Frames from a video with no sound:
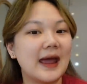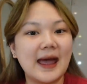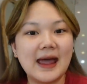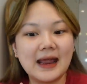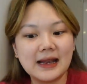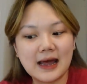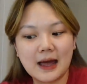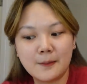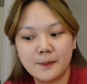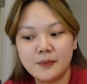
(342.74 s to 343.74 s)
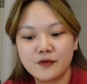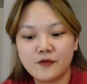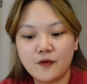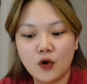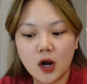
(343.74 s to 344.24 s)
And
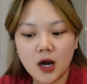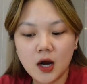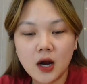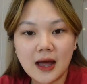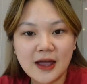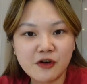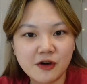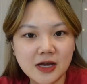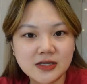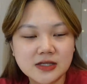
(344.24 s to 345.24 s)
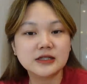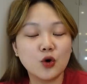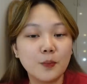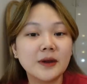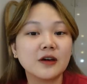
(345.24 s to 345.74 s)
before I rest,
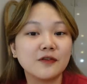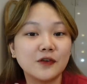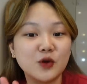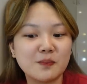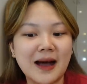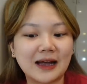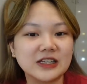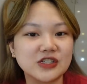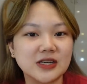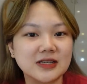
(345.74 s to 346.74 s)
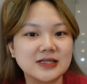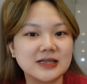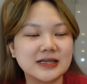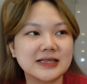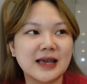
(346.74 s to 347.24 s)
let's open a few packages
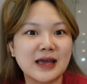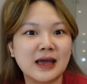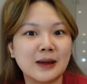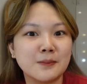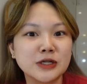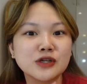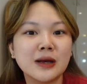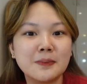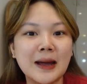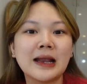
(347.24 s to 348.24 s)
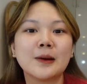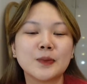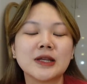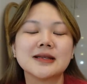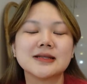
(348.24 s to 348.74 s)
kasi medyo nagpile
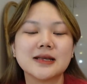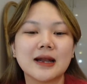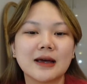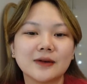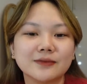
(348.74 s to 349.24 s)
up na din sila.